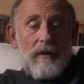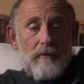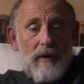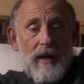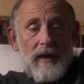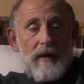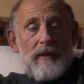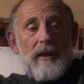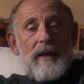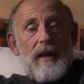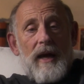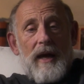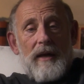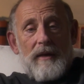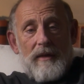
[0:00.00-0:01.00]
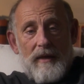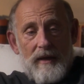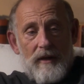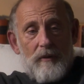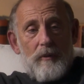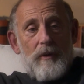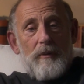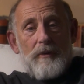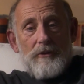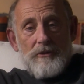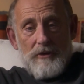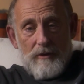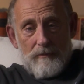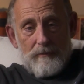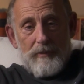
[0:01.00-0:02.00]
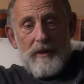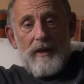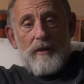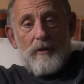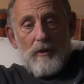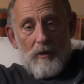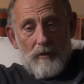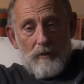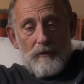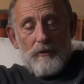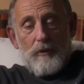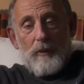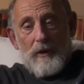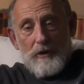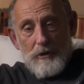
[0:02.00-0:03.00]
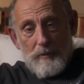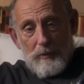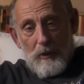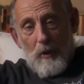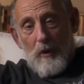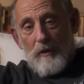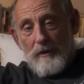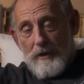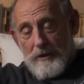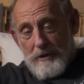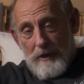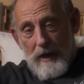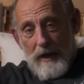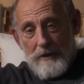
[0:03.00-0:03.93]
Theoretically, I think we will simply learn to explore this